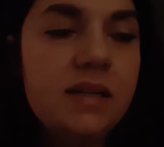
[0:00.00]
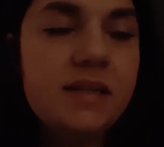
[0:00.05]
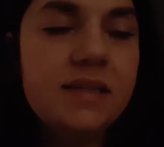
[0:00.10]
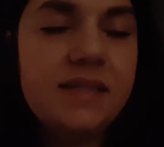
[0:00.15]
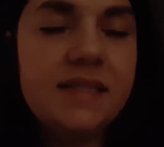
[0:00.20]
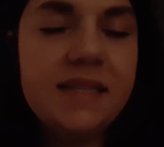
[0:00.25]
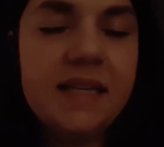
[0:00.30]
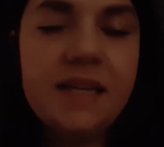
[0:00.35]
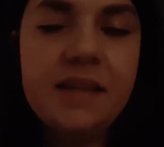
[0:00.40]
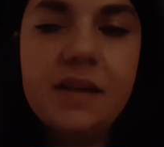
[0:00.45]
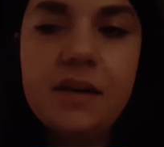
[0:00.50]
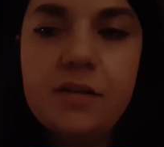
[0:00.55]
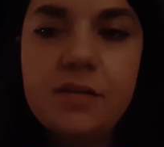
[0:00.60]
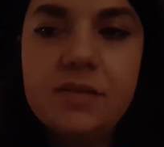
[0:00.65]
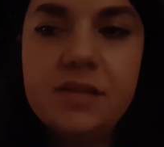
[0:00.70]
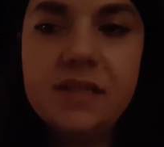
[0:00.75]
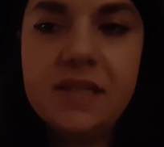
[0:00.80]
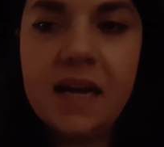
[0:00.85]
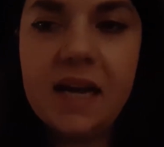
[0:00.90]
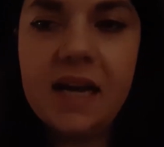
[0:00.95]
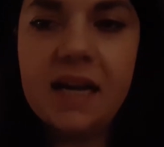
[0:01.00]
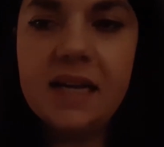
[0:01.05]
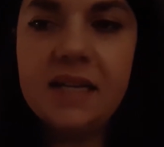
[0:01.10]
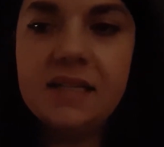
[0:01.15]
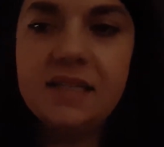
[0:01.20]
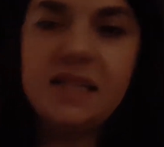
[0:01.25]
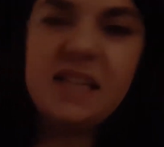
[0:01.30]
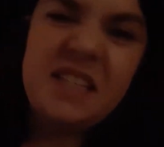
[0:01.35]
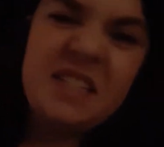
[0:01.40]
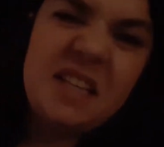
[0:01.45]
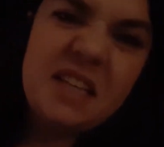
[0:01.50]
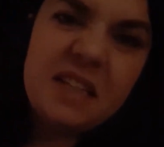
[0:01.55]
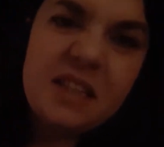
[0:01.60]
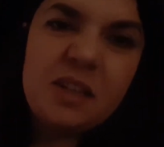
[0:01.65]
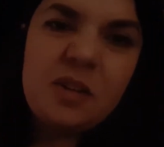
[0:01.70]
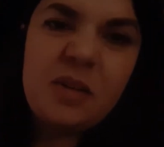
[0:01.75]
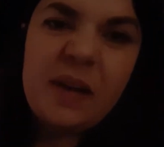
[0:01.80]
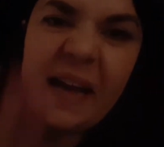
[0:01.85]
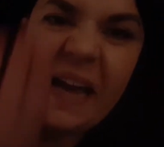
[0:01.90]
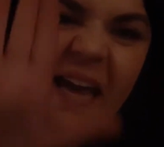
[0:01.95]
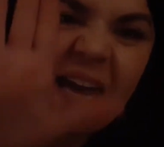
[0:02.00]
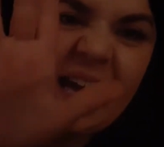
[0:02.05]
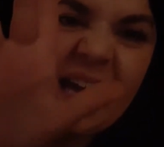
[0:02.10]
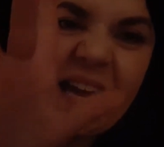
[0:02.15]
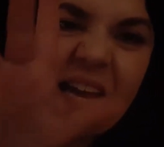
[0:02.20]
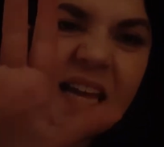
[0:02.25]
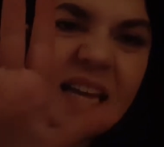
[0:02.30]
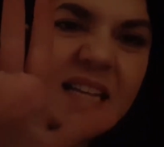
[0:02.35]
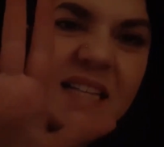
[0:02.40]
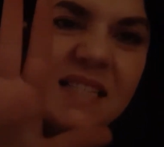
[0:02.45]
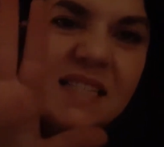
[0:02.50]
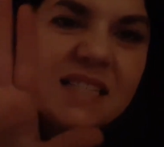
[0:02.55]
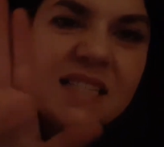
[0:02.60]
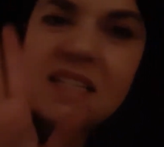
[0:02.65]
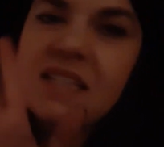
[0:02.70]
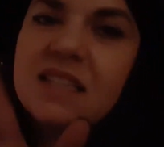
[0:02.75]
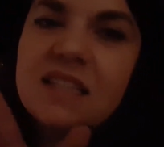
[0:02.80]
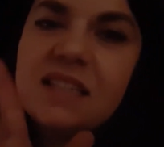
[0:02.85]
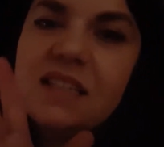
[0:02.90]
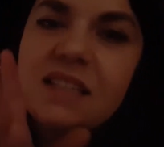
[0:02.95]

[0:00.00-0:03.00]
see those signs. They see the little hands and